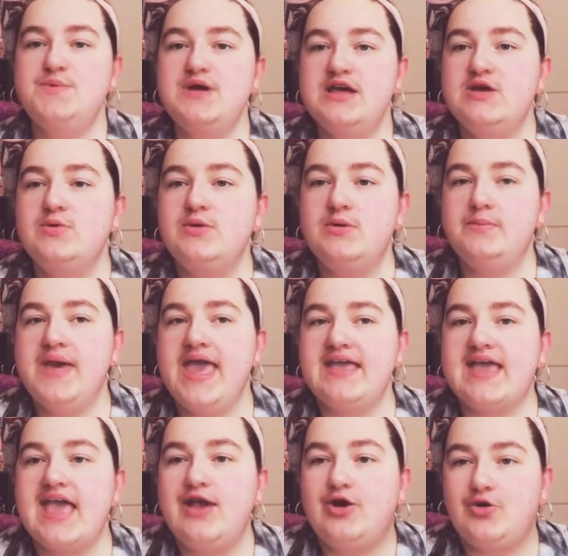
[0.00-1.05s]
Well, he will
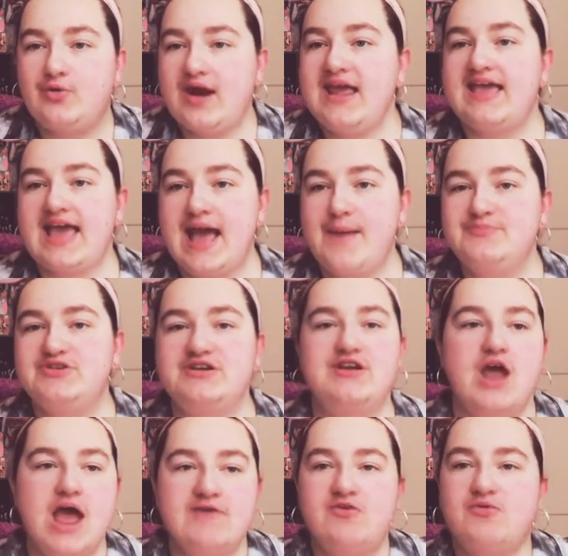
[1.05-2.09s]
make a great captain
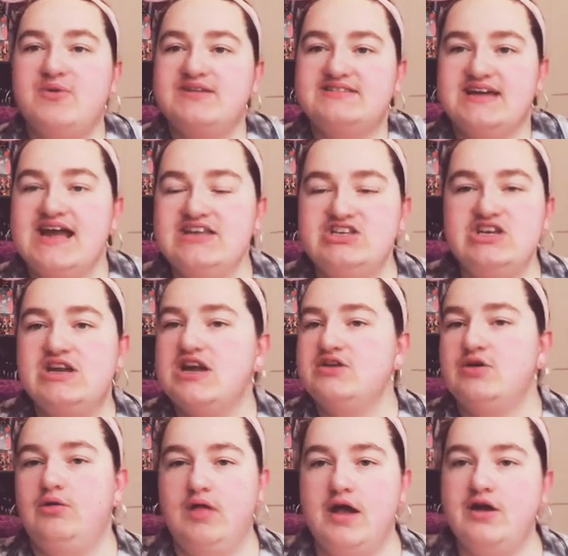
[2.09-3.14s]
for when Daichi can
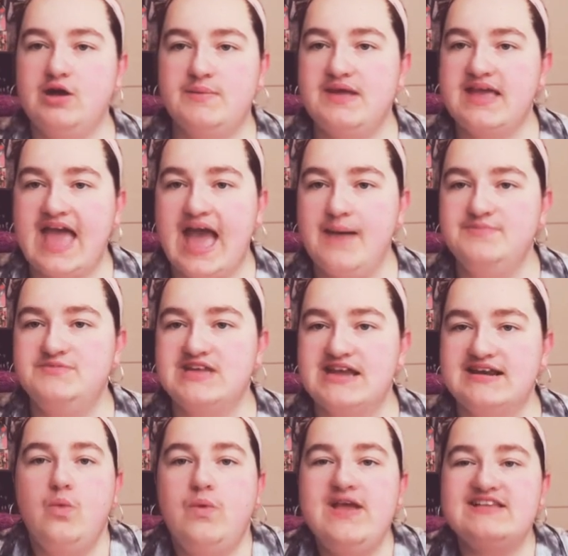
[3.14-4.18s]
no longer be
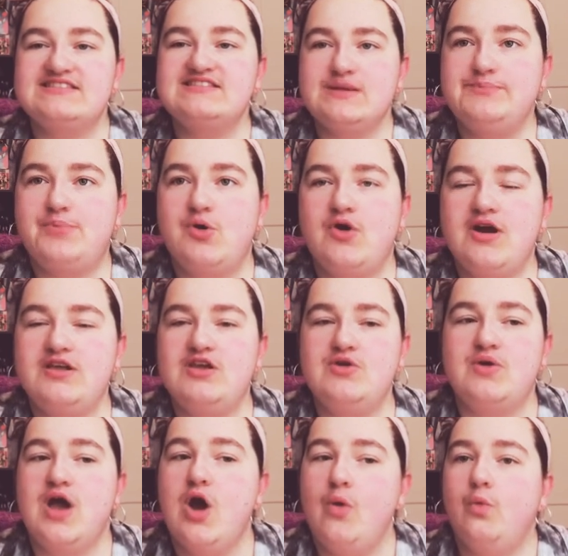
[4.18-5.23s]
captain. We support you.